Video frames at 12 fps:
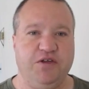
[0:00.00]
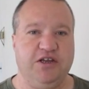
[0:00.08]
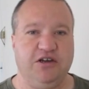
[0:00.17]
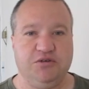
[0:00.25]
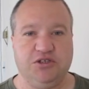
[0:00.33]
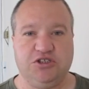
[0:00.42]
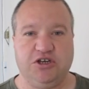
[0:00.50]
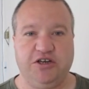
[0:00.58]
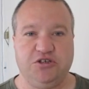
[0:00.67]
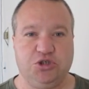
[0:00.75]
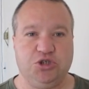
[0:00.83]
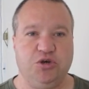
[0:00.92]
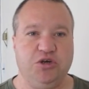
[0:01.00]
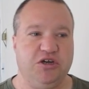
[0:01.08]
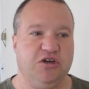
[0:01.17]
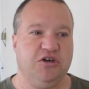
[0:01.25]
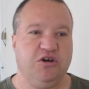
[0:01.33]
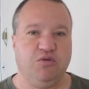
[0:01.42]
video inside to show
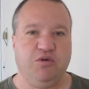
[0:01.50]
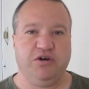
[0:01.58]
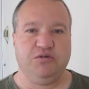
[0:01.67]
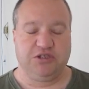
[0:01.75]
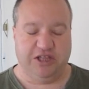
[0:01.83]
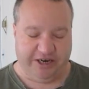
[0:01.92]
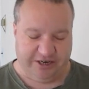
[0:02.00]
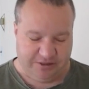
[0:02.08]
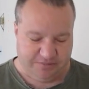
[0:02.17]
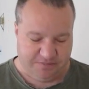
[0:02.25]
you what it was like.